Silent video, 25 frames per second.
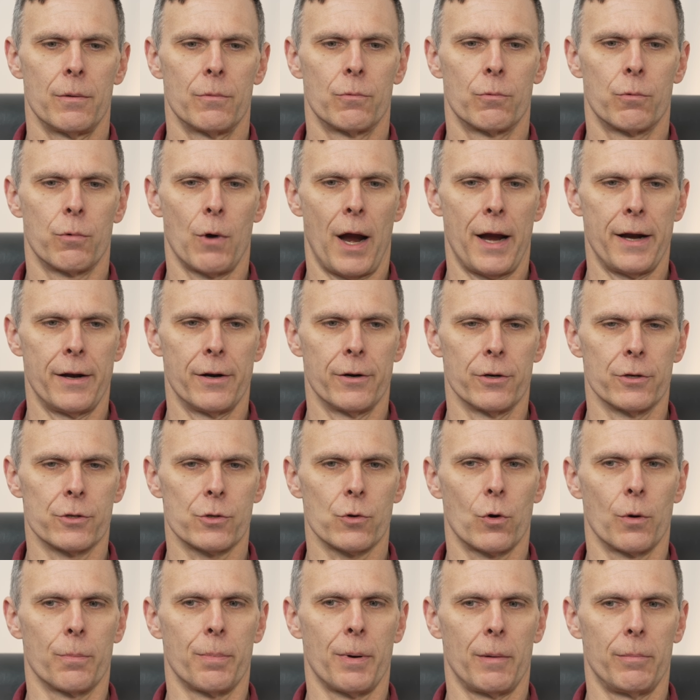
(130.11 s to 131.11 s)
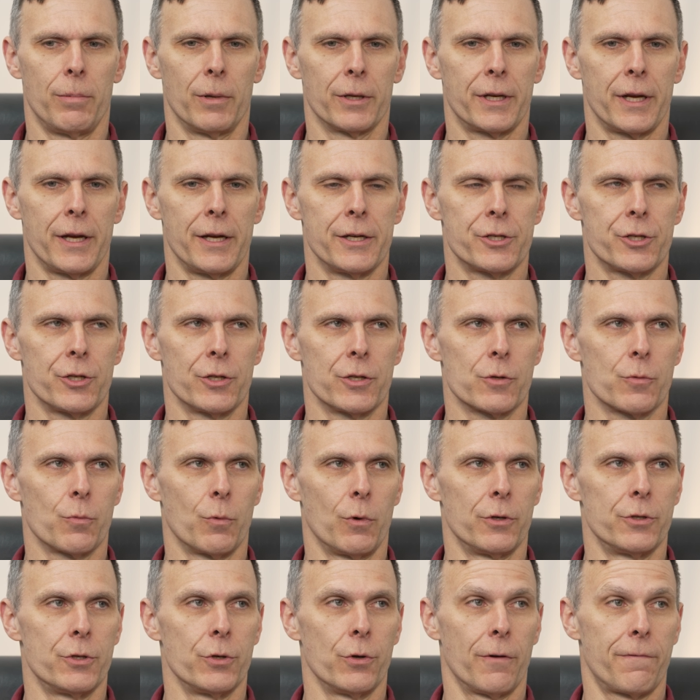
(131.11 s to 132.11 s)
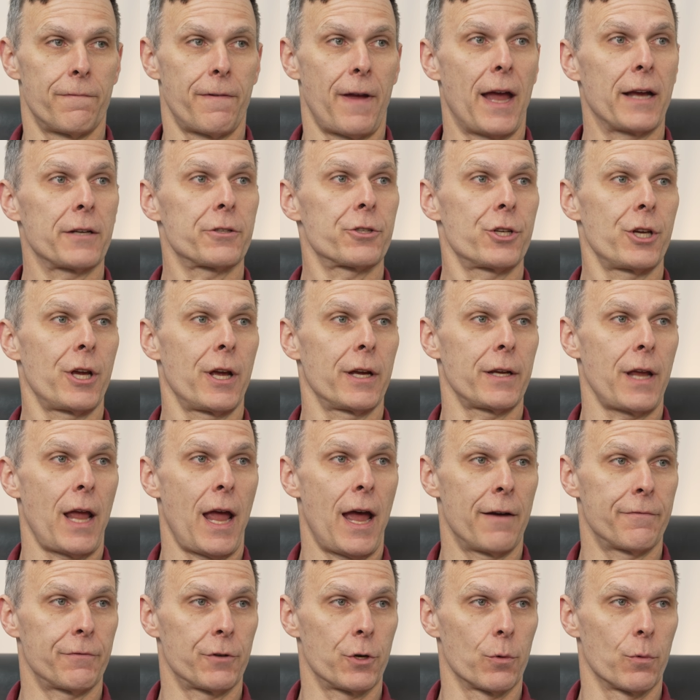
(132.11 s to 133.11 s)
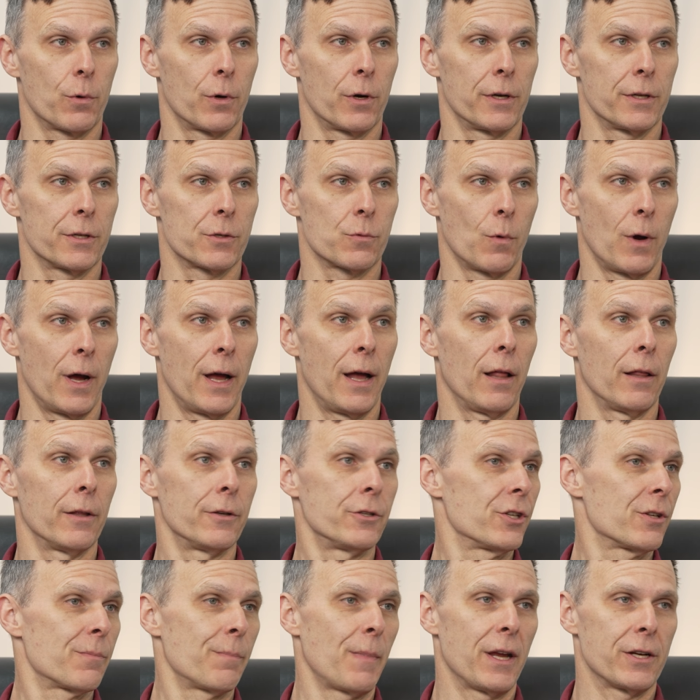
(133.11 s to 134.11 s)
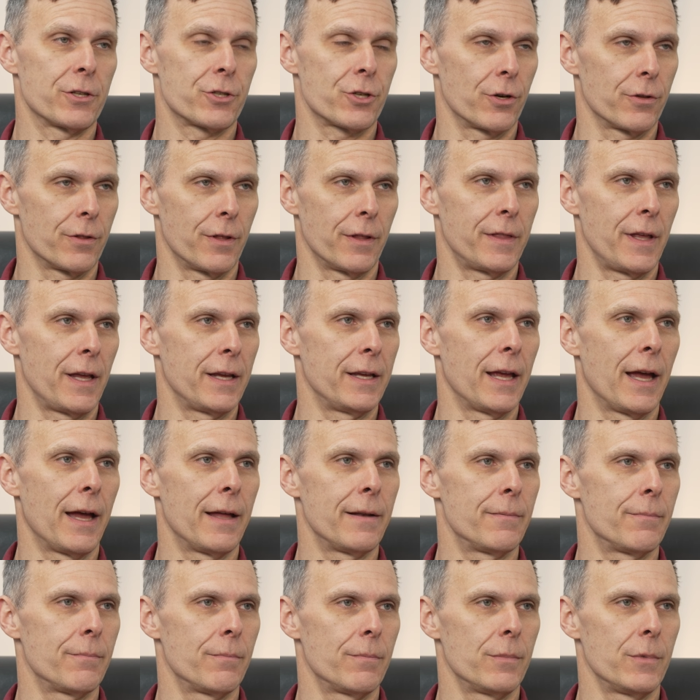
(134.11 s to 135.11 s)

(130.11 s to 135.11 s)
writers or publications will do a fact check afterward as well and just make sure that they get,